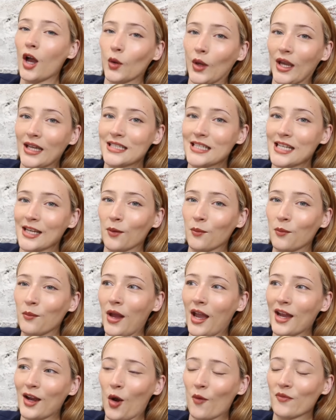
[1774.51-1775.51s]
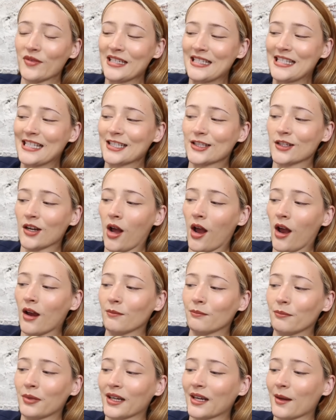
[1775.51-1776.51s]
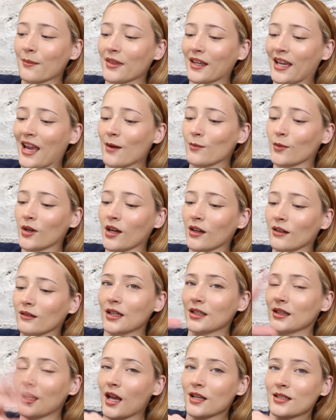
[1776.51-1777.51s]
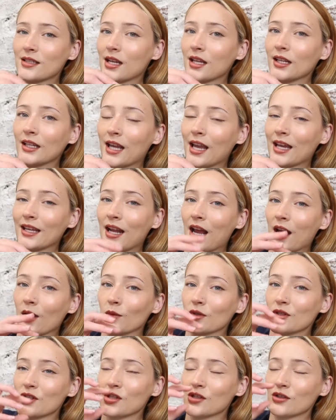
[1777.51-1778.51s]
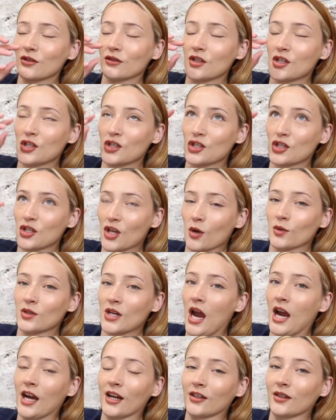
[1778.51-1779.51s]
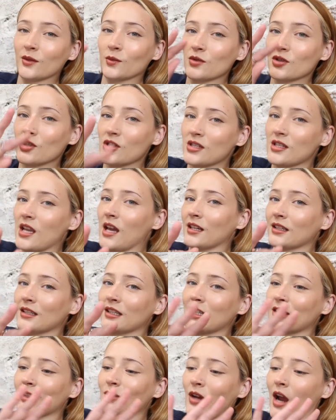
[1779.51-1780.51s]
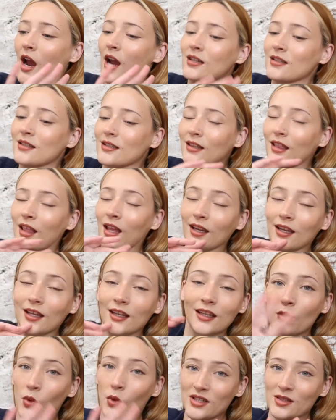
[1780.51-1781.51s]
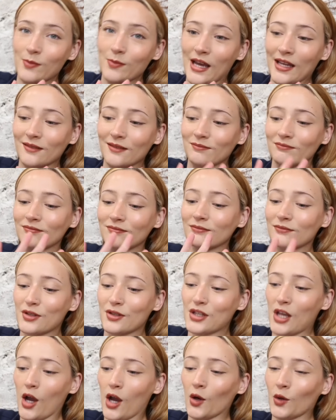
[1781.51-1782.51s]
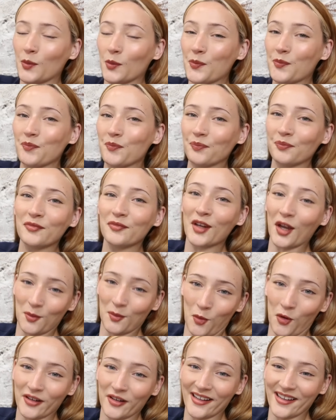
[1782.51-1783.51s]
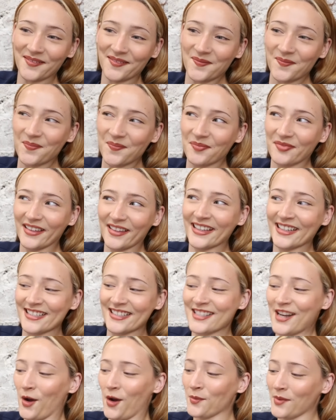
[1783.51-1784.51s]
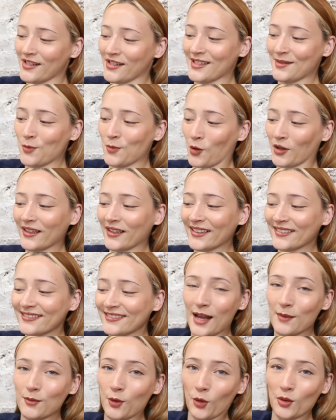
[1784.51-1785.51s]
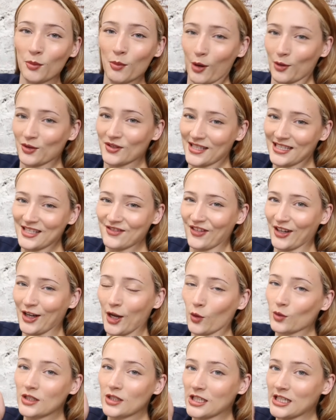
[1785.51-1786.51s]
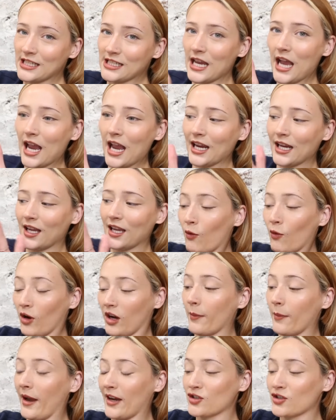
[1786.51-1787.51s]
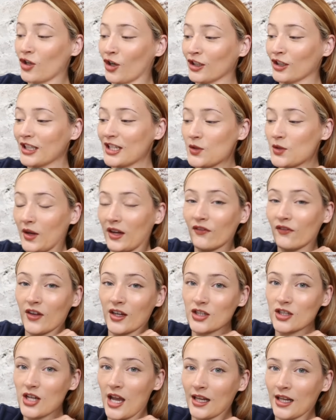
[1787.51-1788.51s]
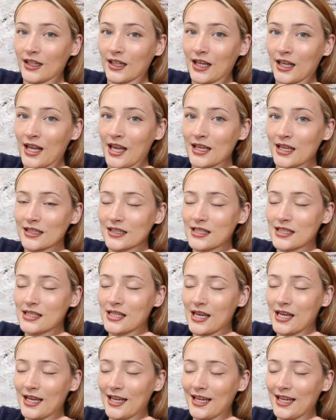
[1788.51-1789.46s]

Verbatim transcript: okay team i obviously did not pick up the camera last night again i was so tired and was just editing you guys and like went to bed so good morning it is now Monday morning. I'm going to post this video today. Woke up extra early so I could finish editing it.